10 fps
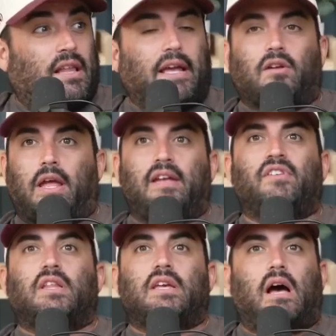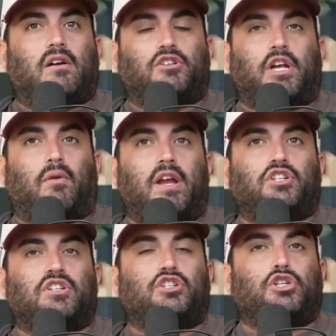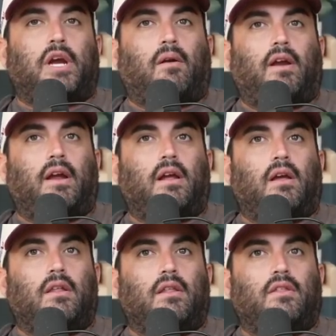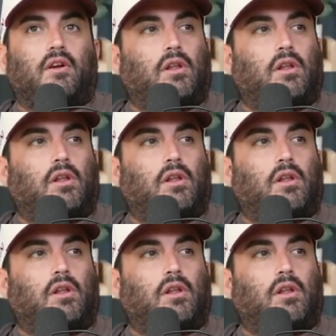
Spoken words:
Like even the younger generation is sharing their